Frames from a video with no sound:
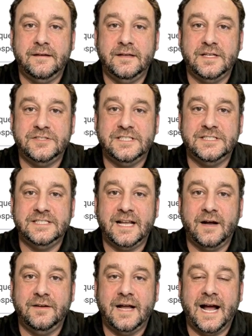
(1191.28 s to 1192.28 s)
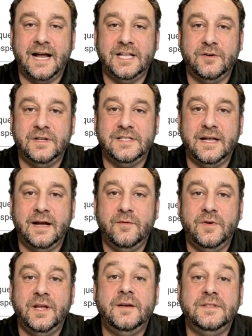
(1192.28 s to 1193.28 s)
Does it sound accurate and
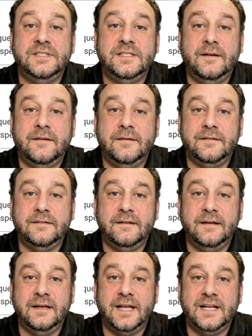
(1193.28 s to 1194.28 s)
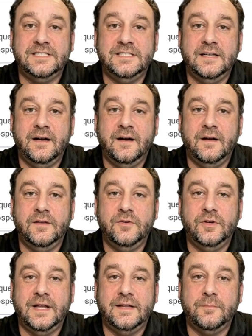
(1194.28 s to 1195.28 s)
relevant? Next,
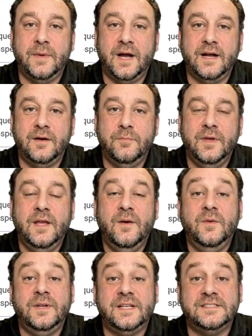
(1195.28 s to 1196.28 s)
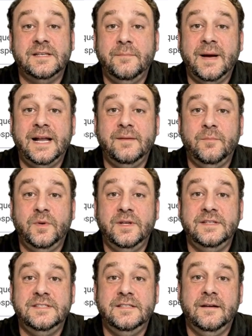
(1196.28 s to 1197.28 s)
Look at the buyer priorities and pain
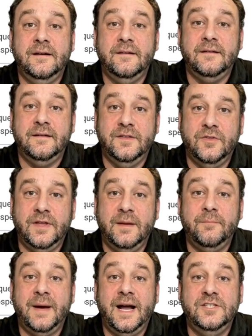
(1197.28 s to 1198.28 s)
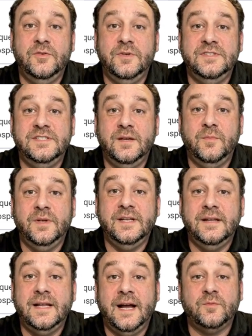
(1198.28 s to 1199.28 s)
points. Do they match what someone
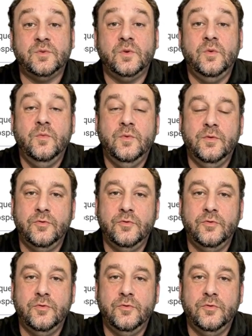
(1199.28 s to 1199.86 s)
in that role would